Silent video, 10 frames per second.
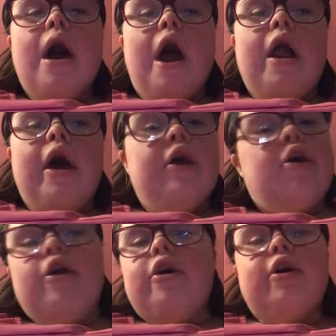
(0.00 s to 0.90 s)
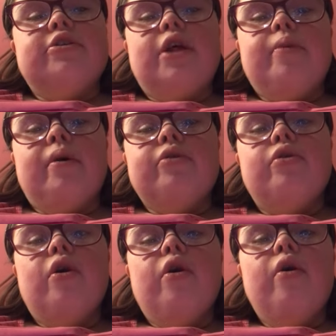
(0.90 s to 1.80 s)
and I couldn't go to sleep
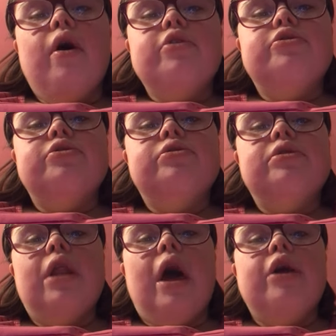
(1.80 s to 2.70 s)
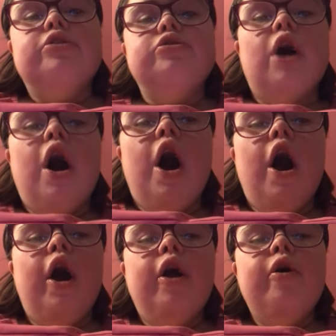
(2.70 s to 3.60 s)
at all, I just let you
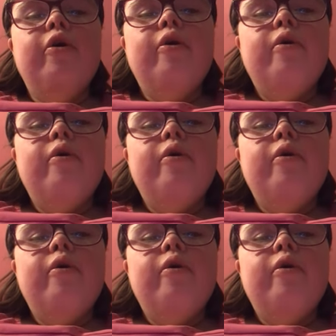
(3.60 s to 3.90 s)
know,